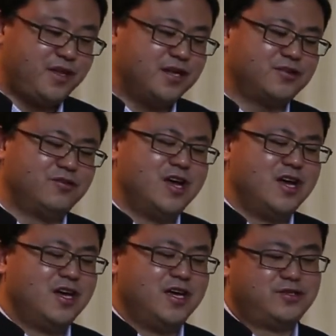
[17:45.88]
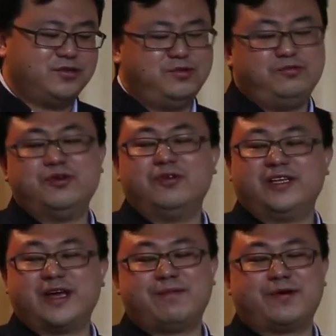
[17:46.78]
So it's really
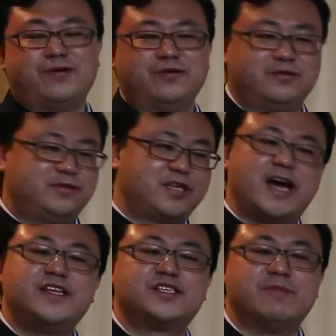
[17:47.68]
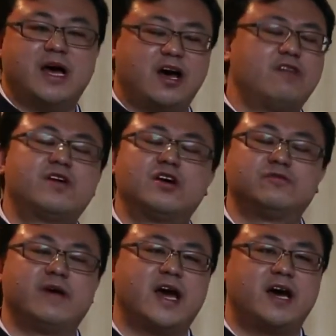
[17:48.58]
typical Chinese one. Of course,
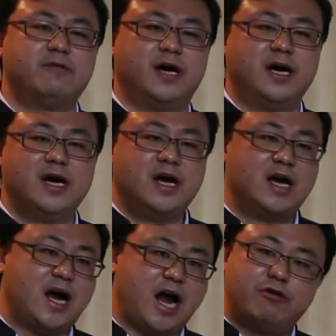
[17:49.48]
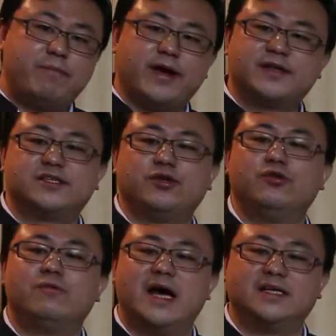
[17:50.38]
we have Arabic
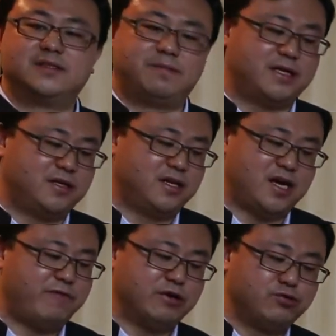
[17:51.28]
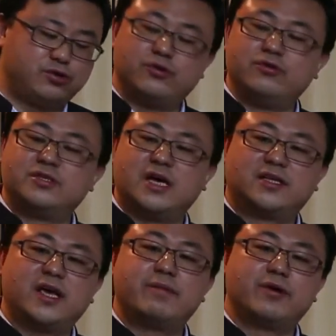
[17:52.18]
style ones, but I want to show you some
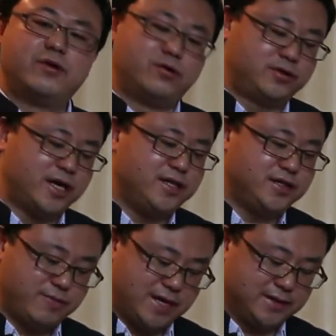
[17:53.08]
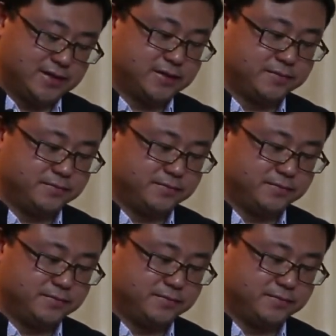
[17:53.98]
typical Chinese ones.